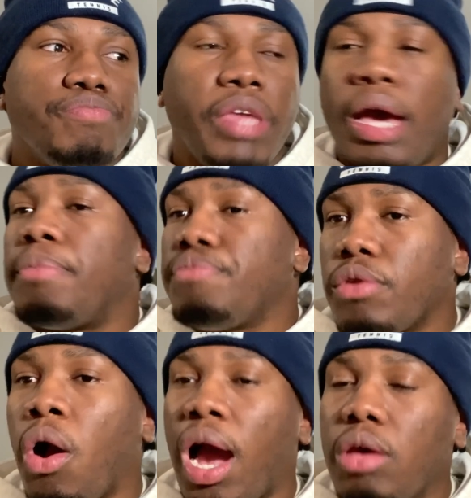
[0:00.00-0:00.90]
Yeah,
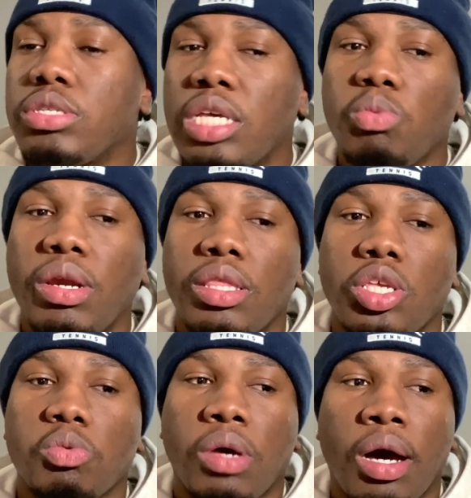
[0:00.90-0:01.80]
Ohio State's winning
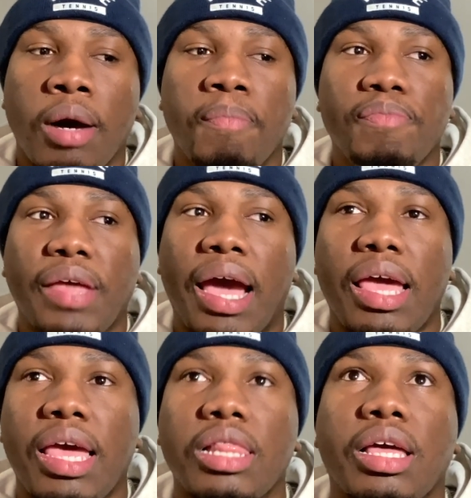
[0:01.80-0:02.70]
this one.
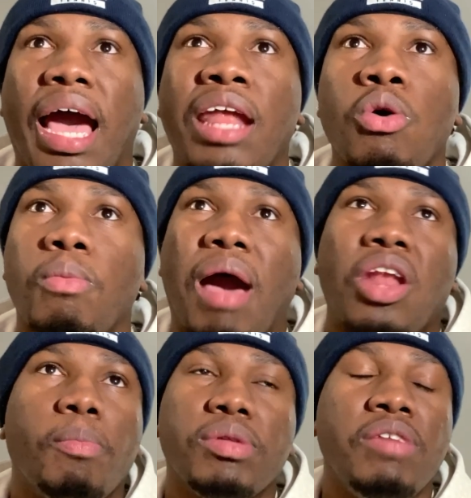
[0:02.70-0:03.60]
I
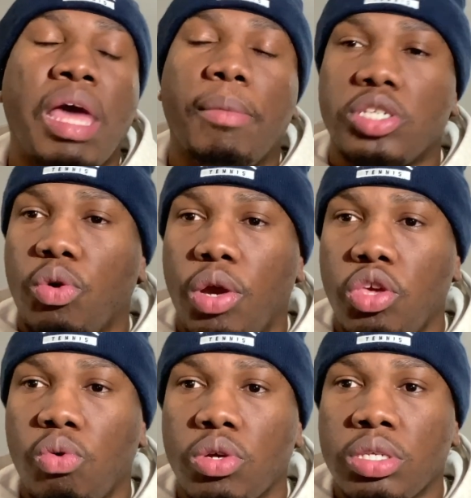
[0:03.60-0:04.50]
don't believe that much in Quinn
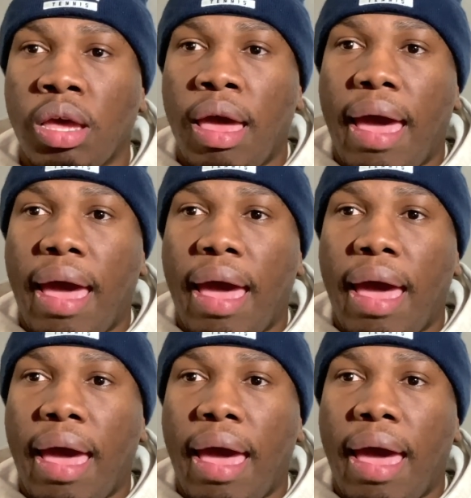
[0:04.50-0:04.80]
Ewers.